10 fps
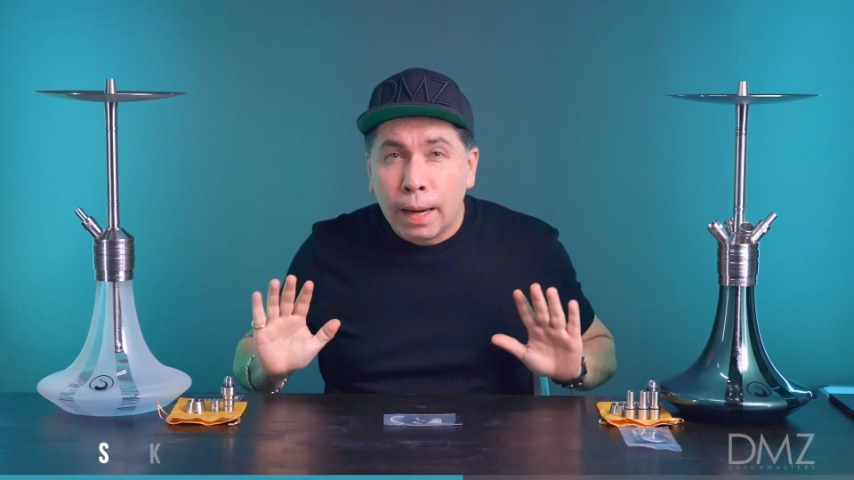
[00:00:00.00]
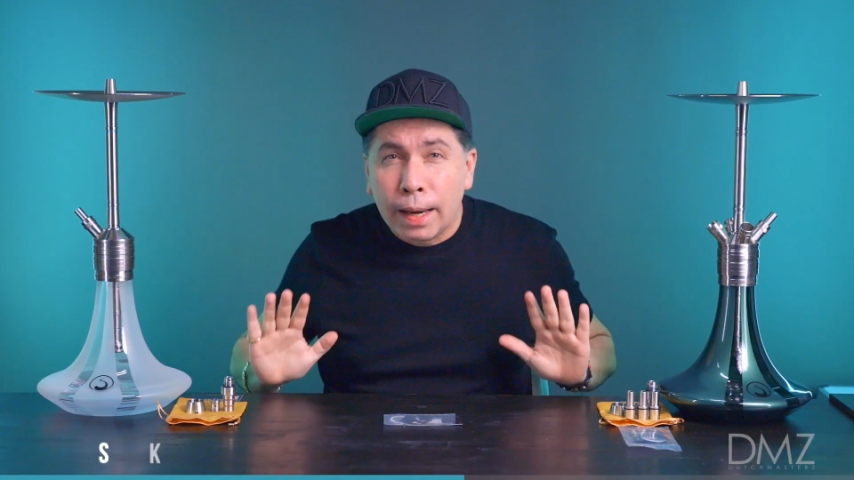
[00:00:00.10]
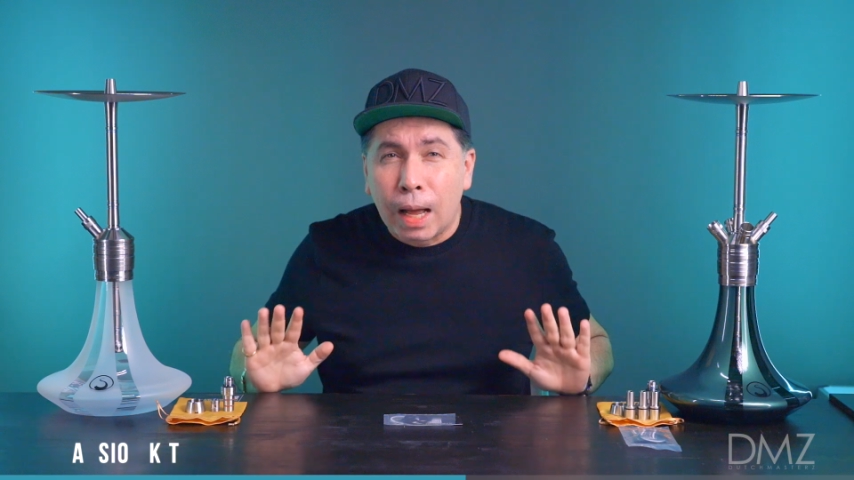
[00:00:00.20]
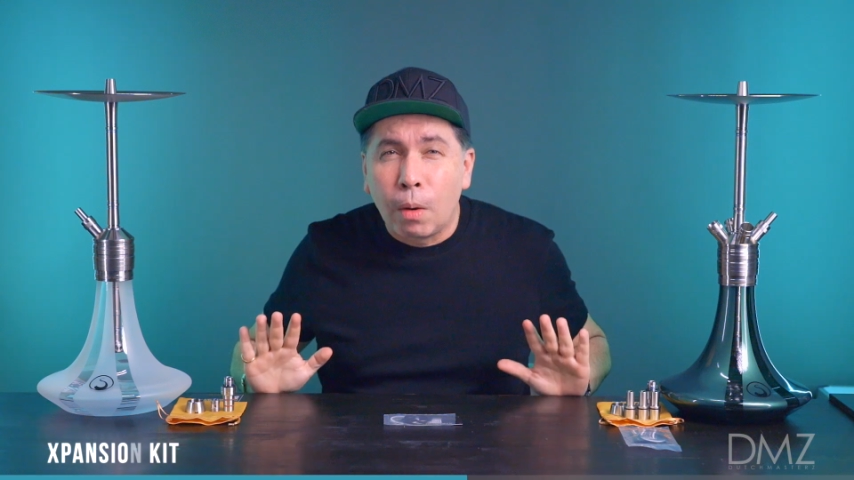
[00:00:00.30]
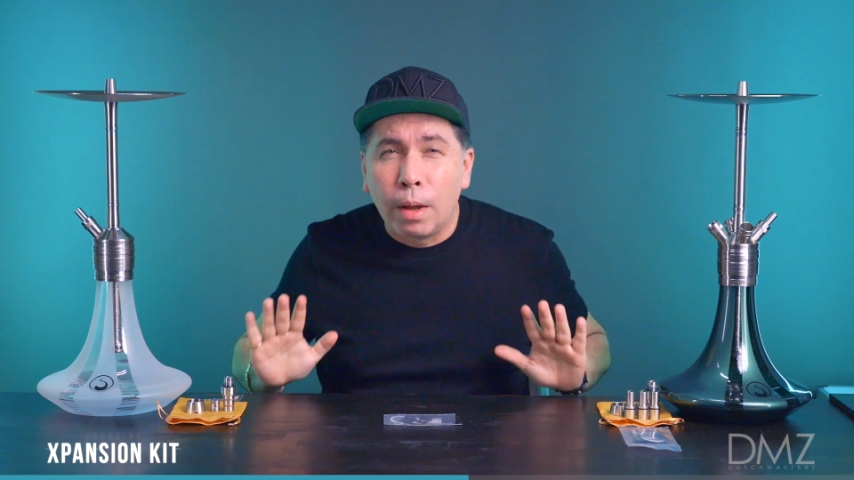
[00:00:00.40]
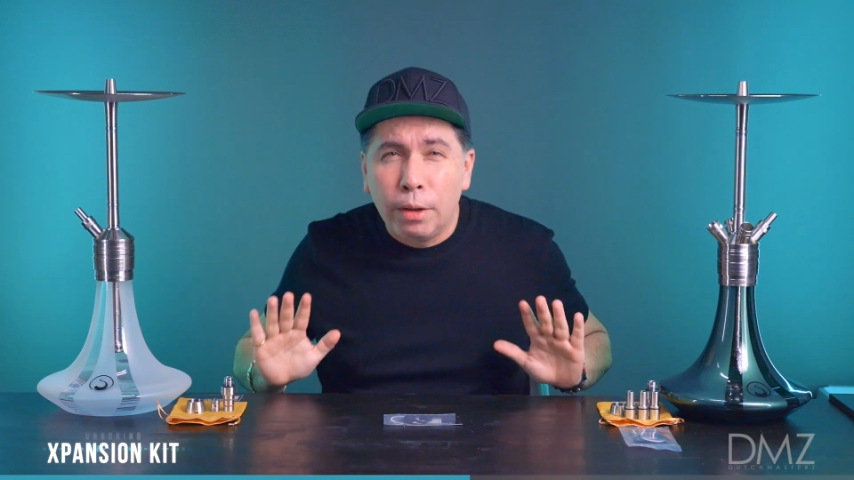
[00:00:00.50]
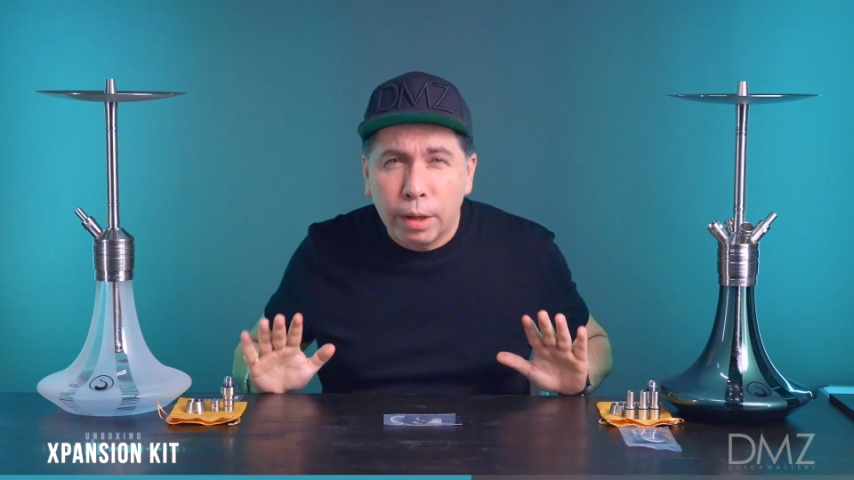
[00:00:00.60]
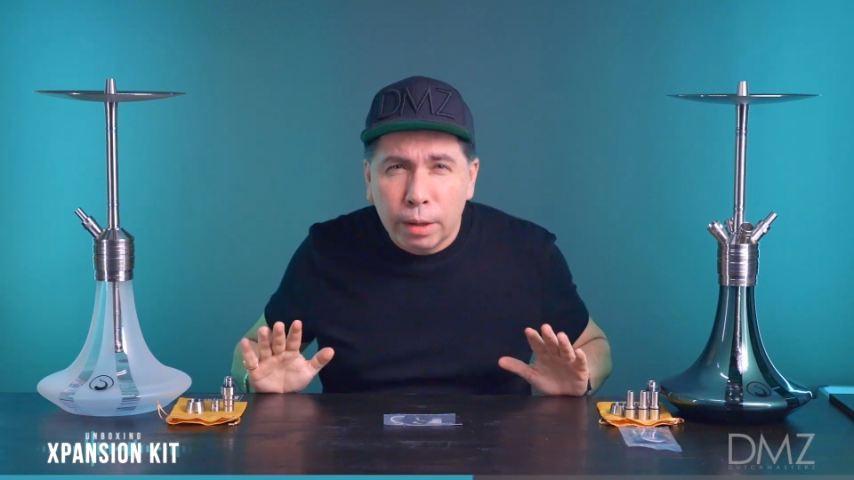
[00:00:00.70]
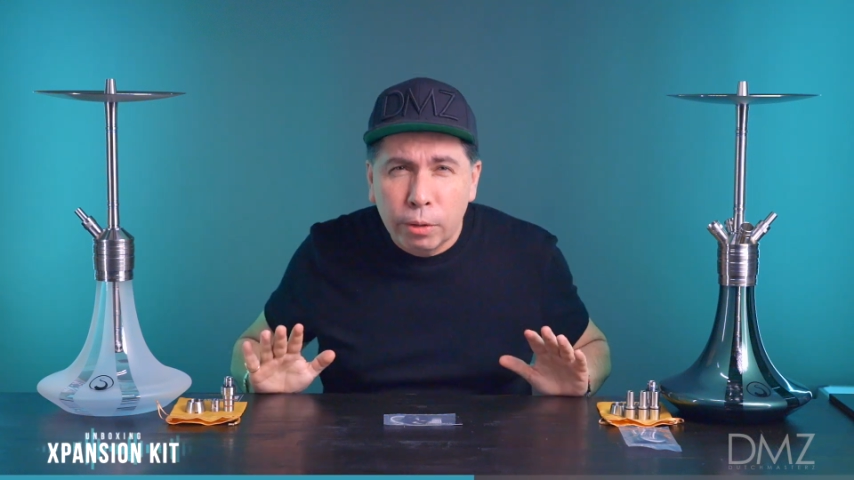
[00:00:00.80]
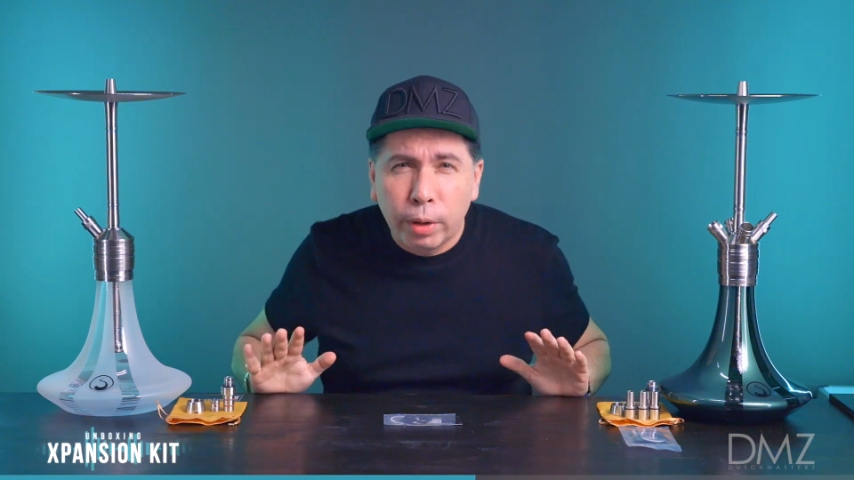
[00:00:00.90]
Now,
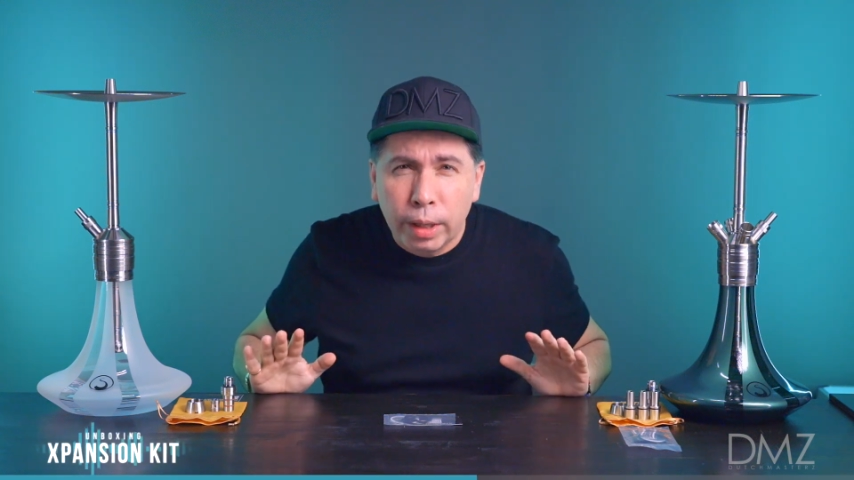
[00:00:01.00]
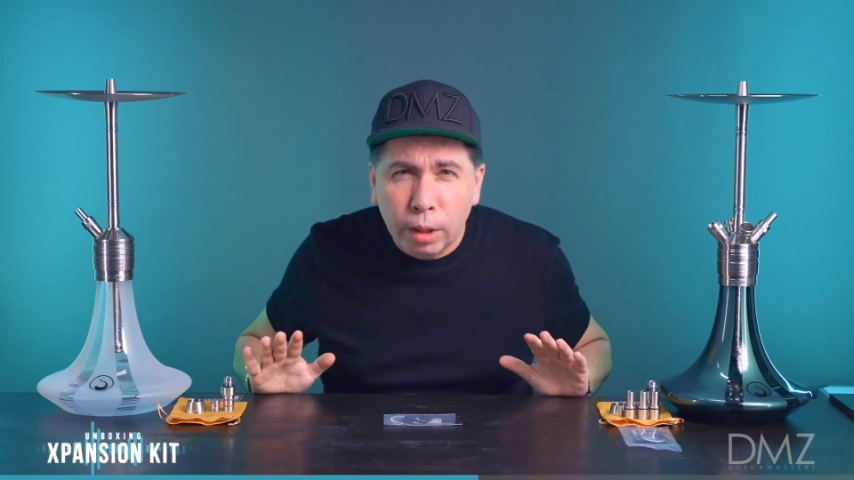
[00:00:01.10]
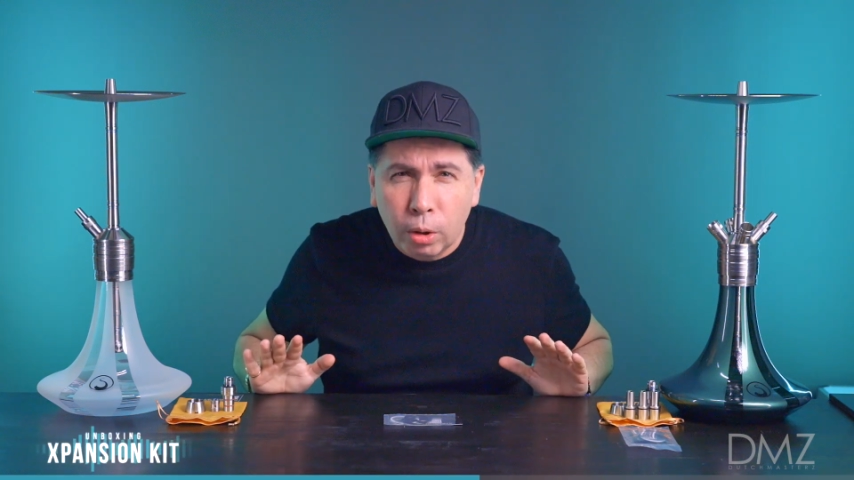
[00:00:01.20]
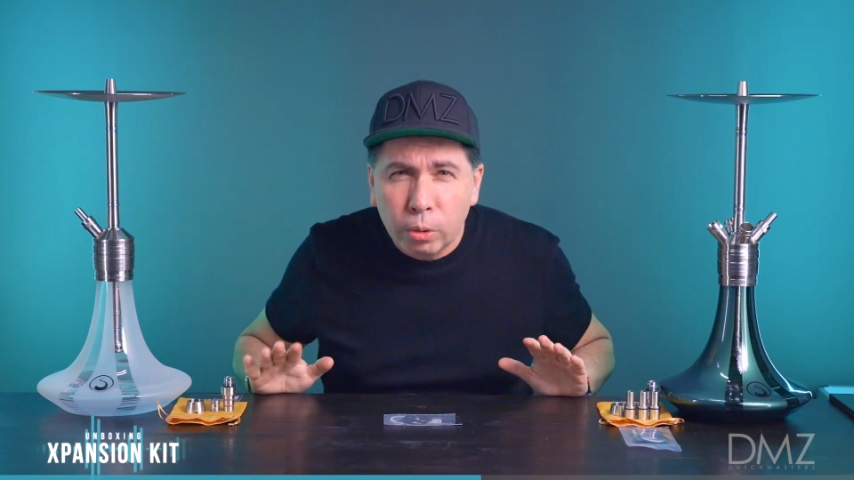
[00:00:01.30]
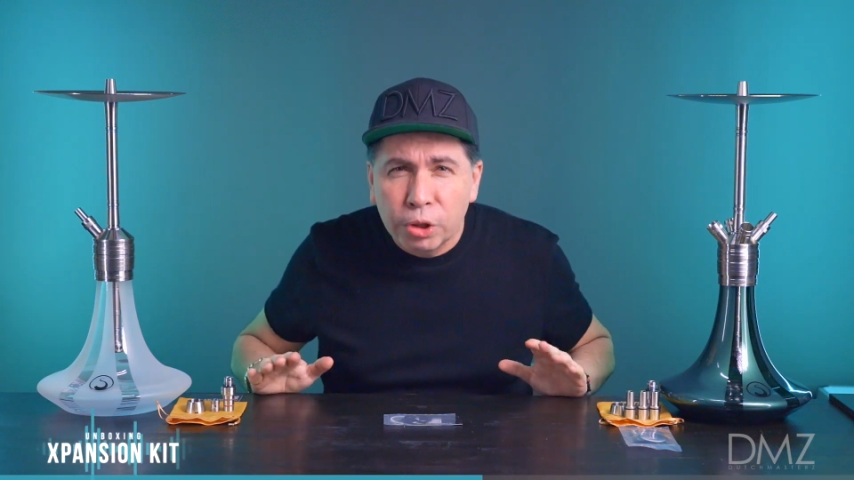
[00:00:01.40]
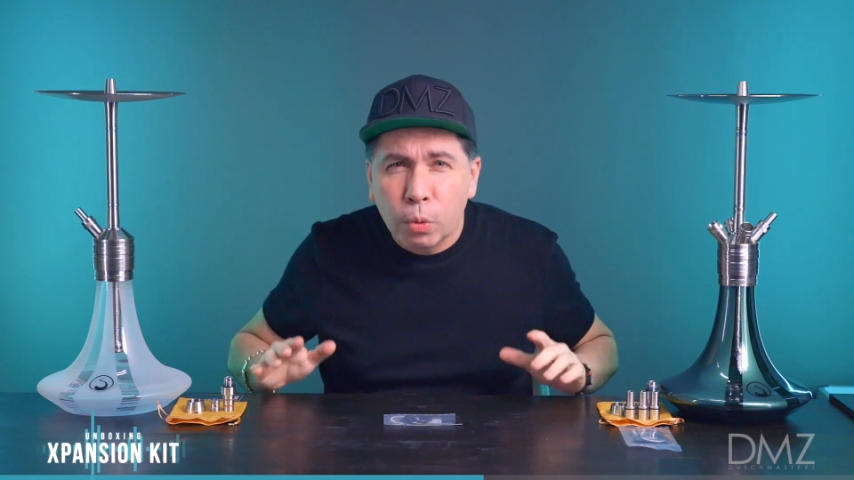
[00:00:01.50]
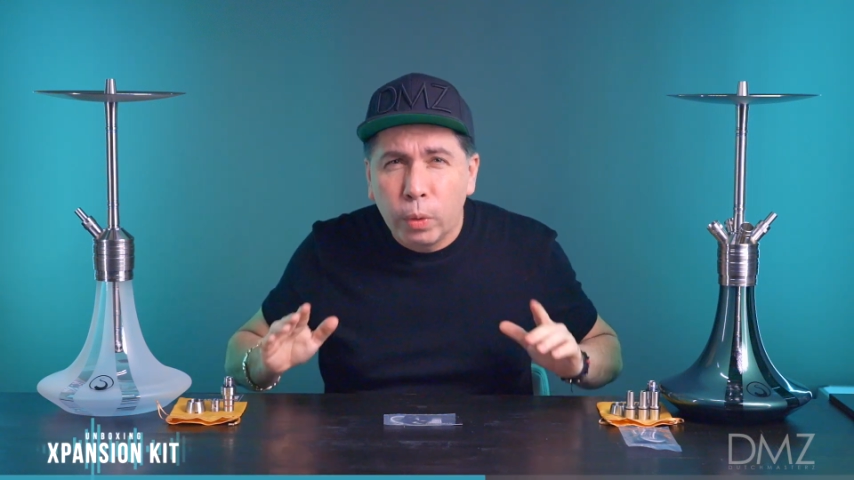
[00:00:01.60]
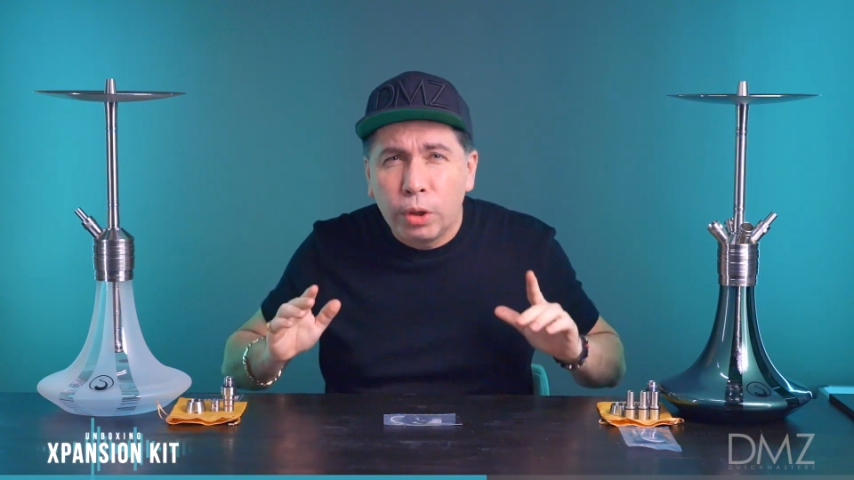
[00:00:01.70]
another great inclusion